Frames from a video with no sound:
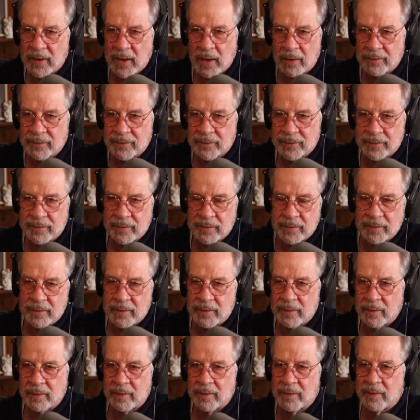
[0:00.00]
else,
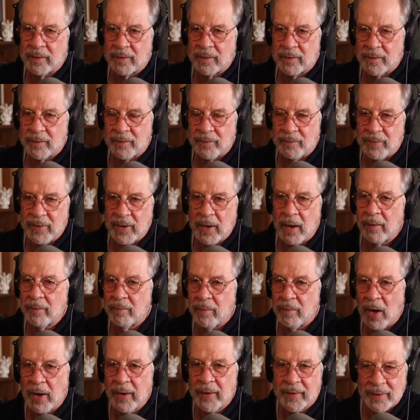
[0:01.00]

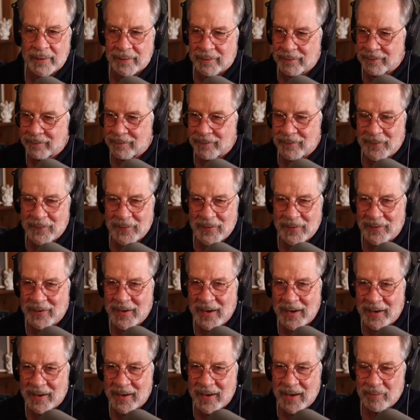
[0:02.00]
BARDA.
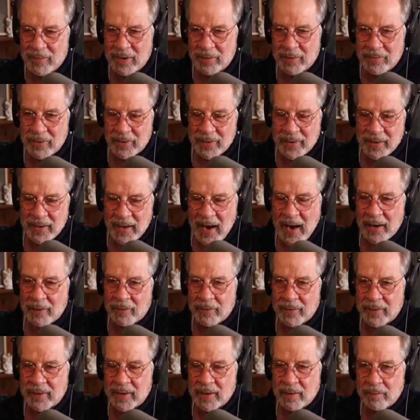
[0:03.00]
Okay, I can't remember the
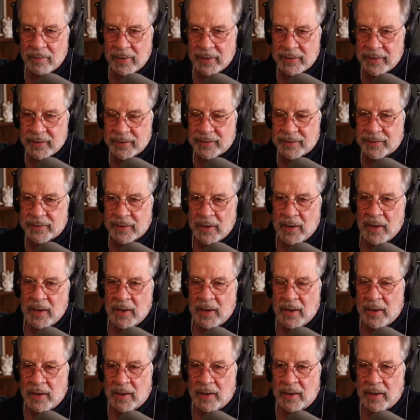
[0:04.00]
acronym, but this
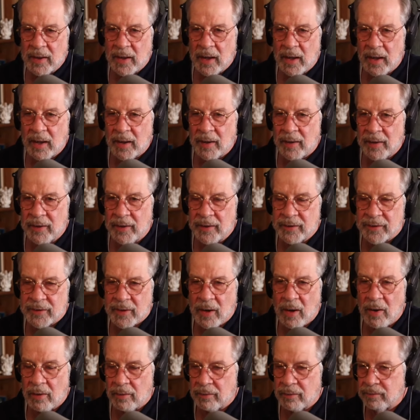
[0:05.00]
is
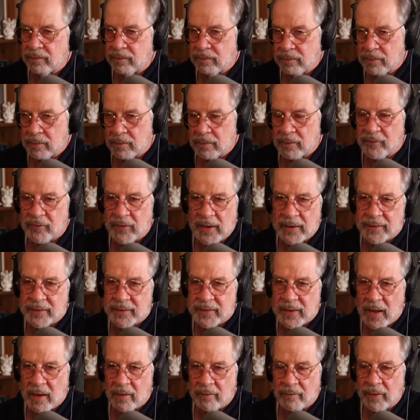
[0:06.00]
all fleshed
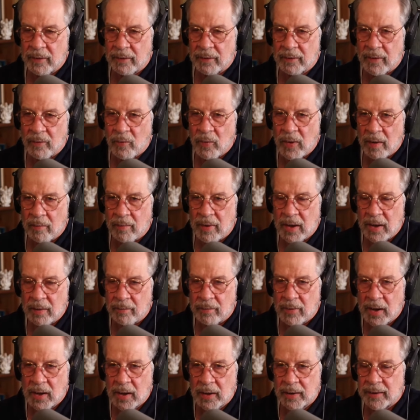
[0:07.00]
out very well by
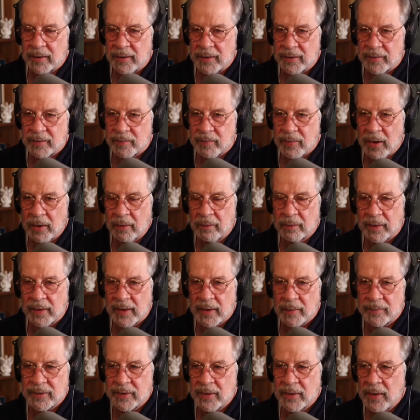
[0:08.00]
Mark and his
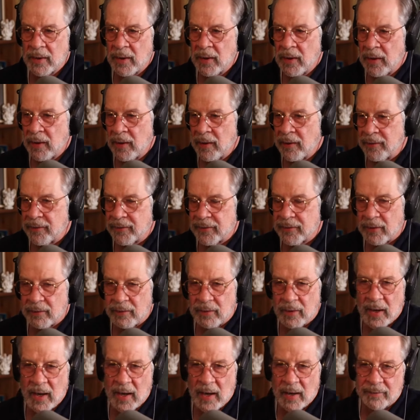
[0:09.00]
programs. So
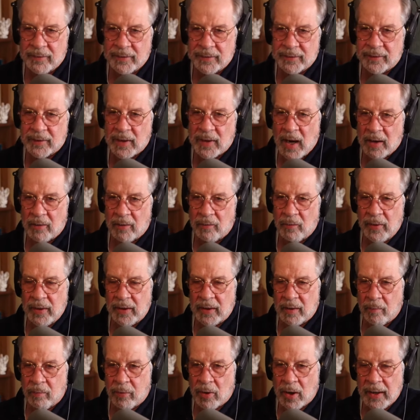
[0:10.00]
you have this guy,
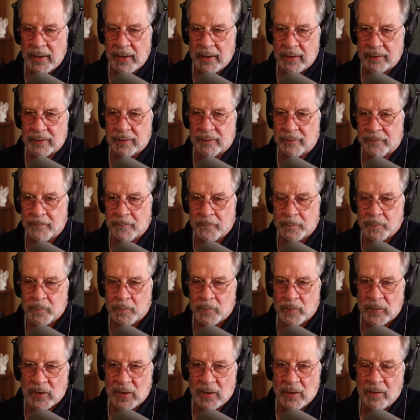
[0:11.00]
Rick Bright,
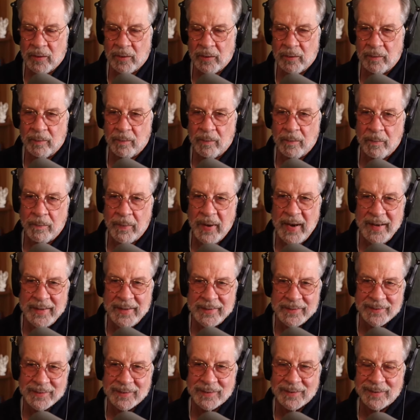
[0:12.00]
who
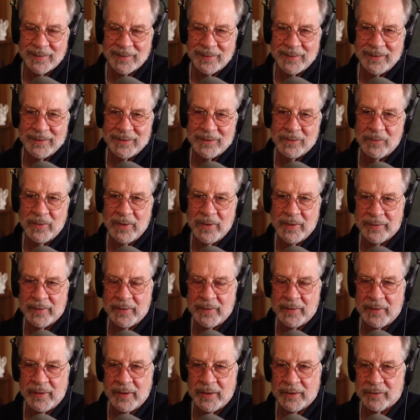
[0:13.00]
basically is with the
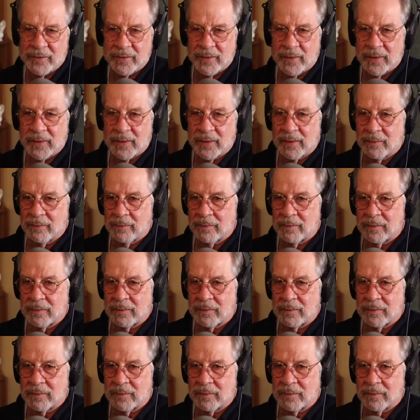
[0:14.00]
Ditra